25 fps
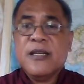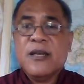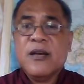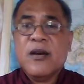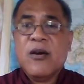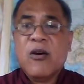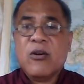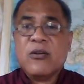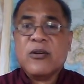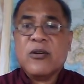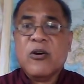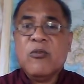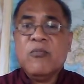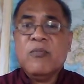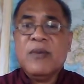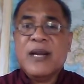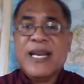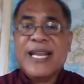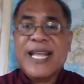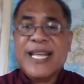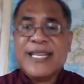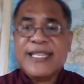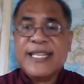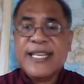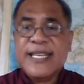on
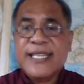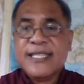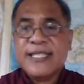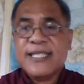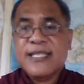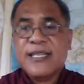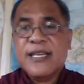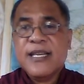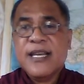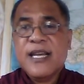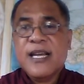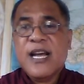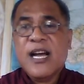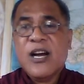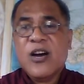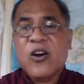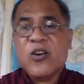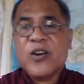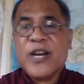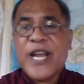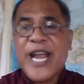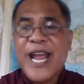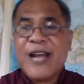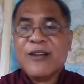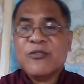homiletics,
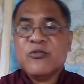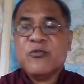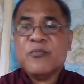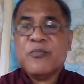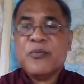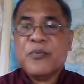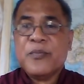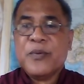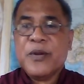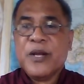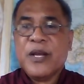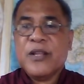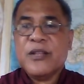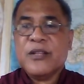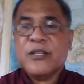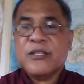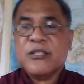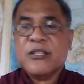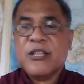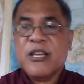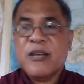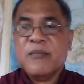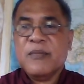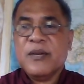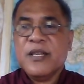on how to prepare the
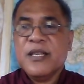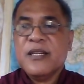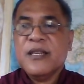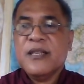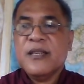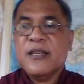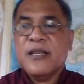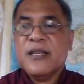sermon,